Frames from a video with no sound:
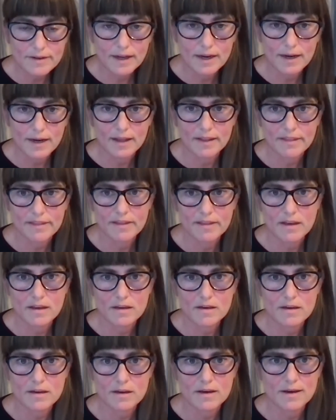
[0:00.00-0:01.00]
And I
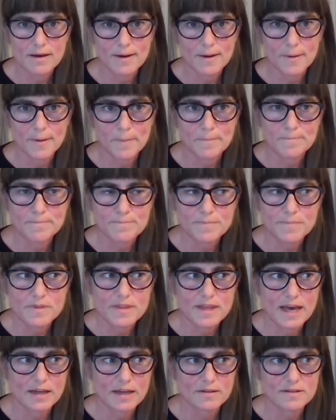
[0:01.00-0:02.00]
think um,
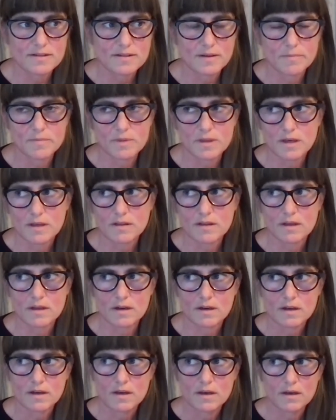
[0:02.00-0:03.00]
that's something that
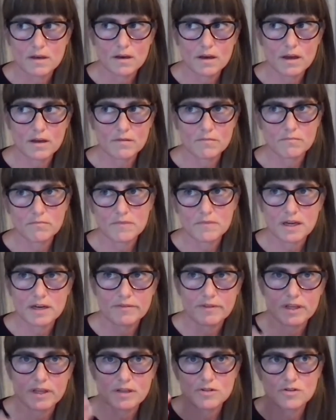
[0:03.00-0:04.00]
I kind of
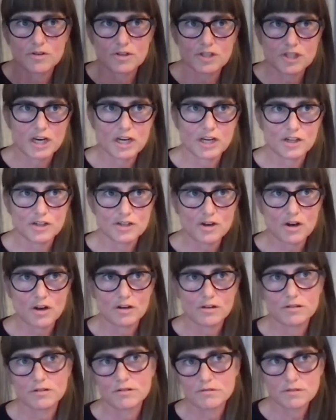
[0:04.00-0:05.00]
interchange
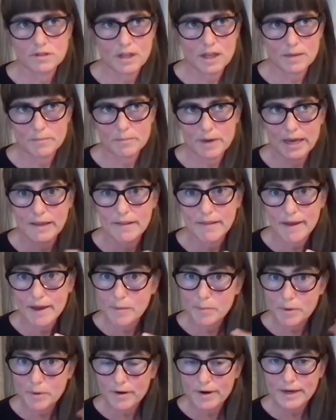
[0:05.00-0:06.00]
our own, my
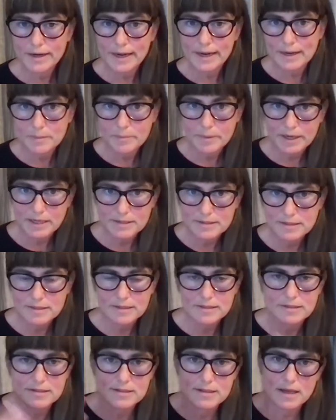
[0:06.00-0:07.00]
library
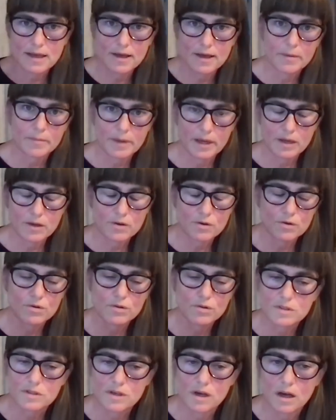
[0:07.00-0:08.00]
databases um, and
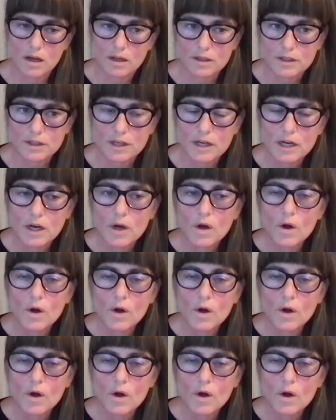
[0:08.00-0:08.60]
Google Scholar.